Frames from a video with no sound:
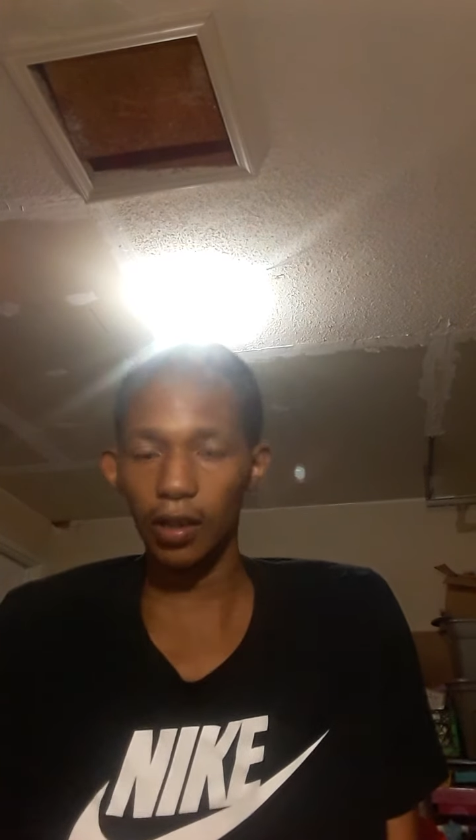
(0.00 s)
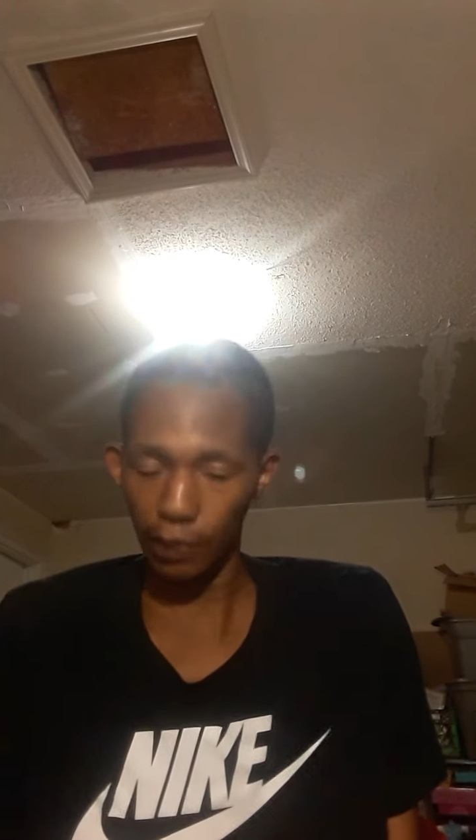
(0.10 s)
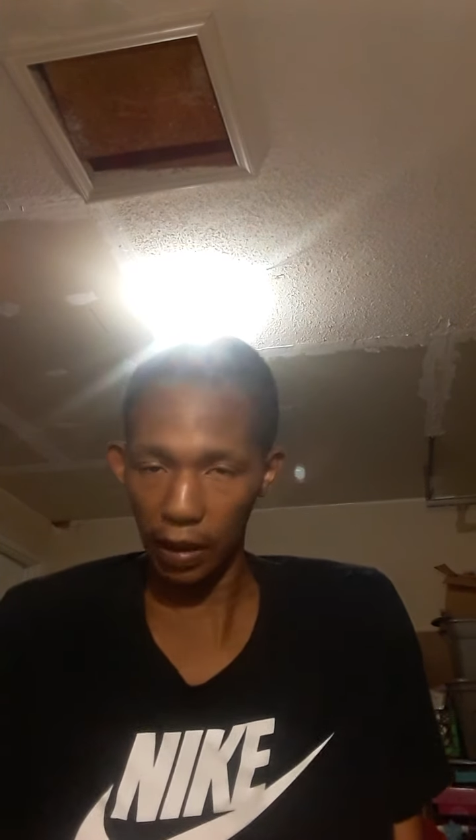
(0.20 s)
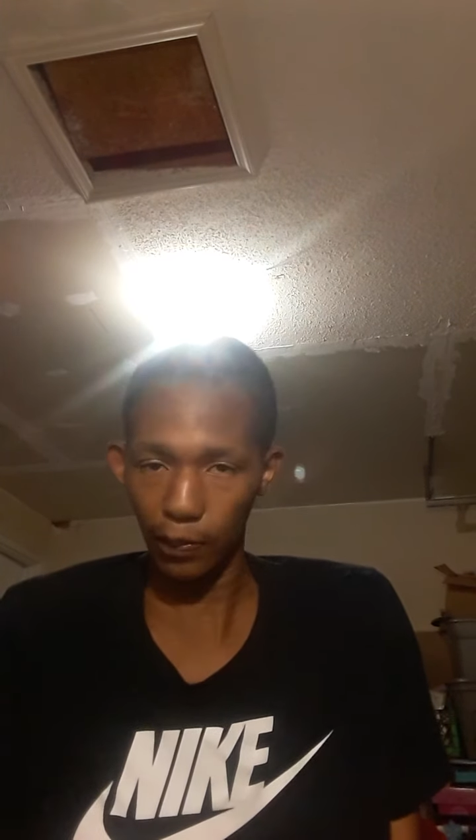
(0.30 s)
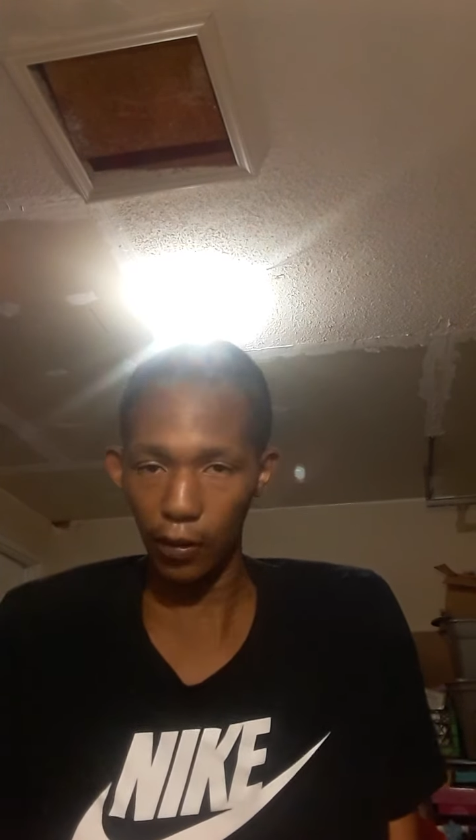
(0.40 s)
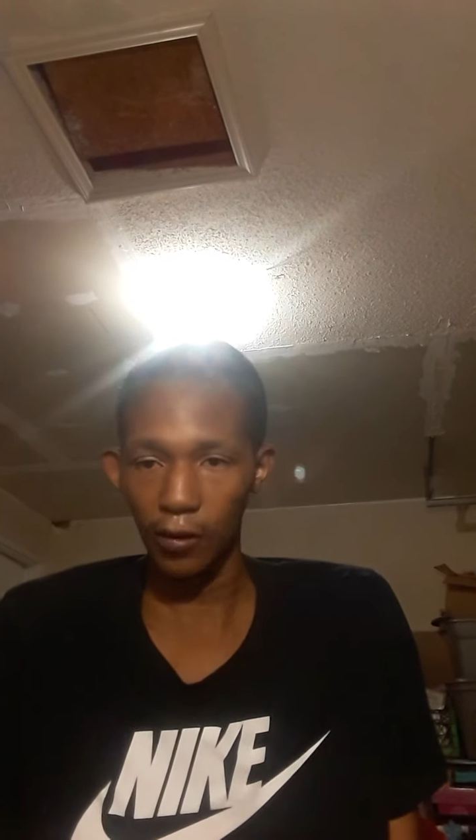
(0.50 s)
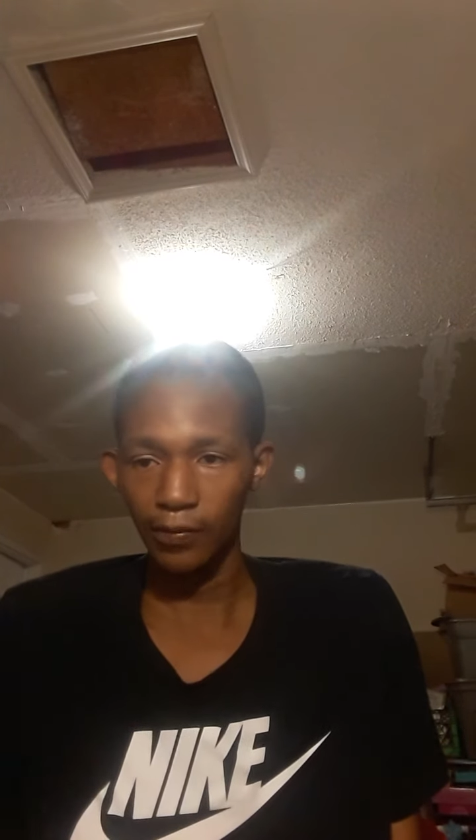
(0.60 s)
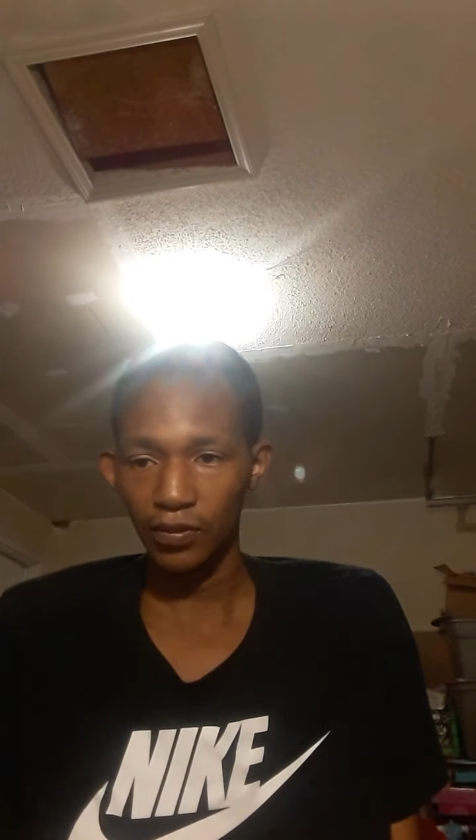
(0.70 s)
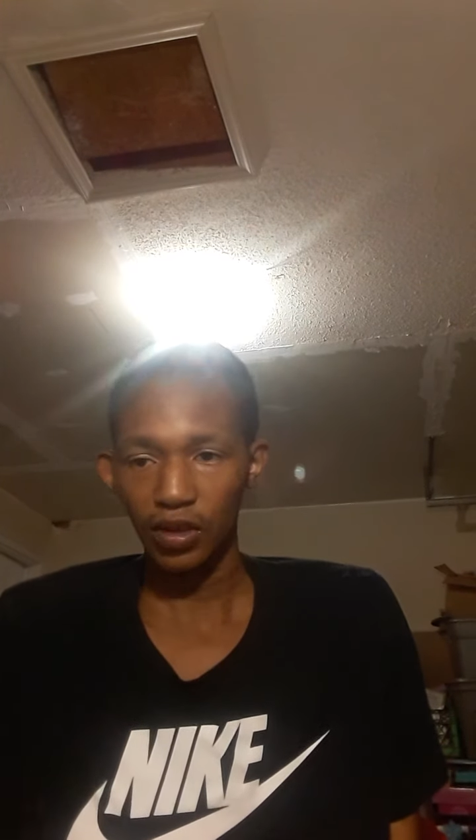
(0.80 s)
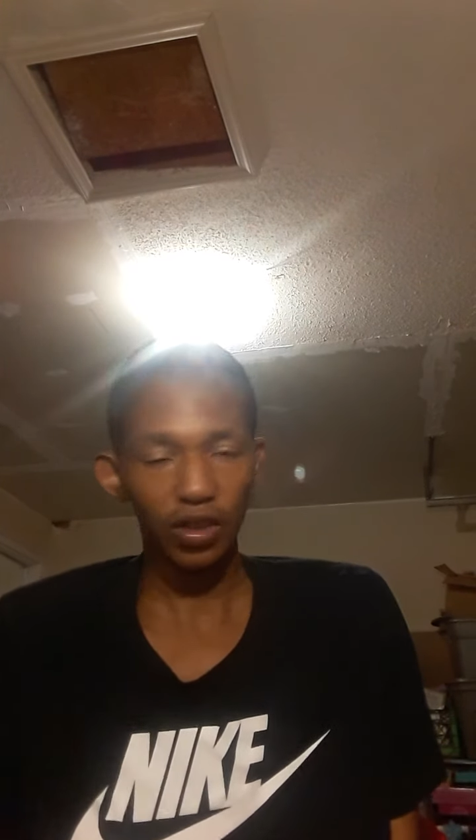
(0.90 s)
you're
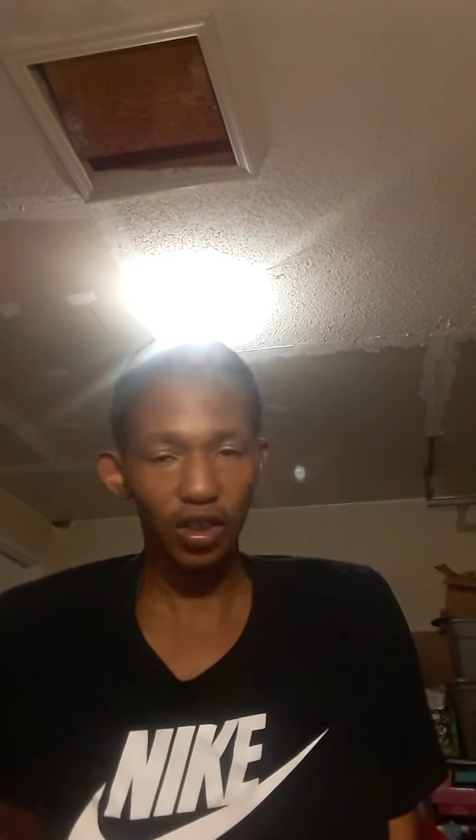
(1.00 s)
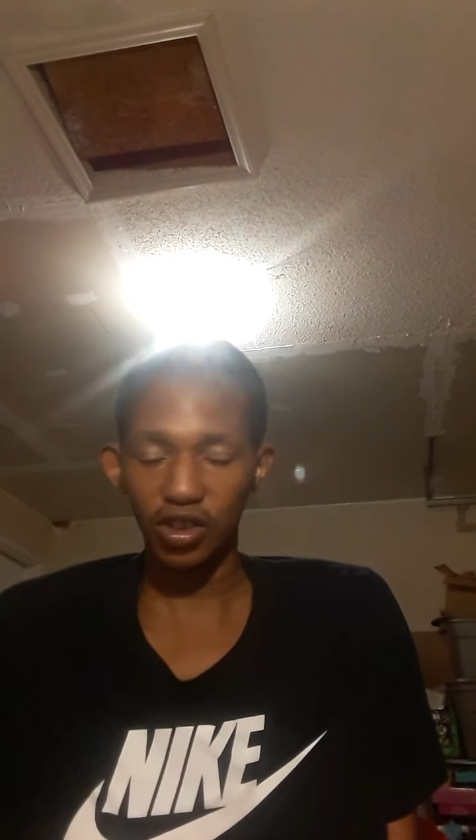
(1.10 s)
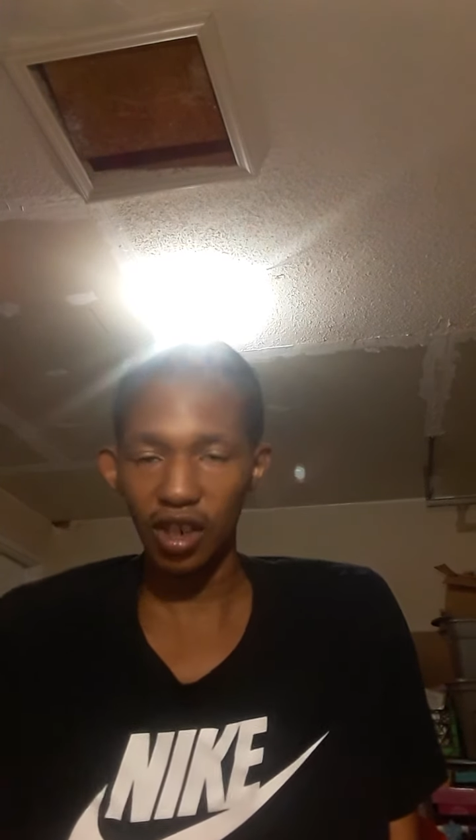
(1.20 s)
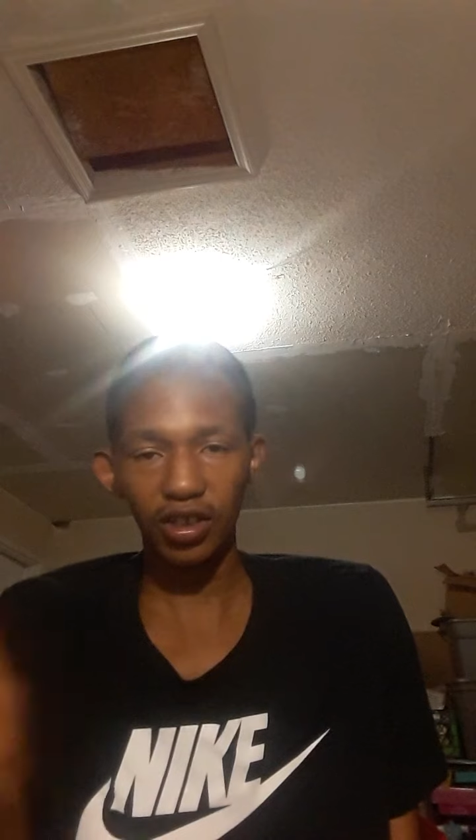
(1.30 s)
judging yourself.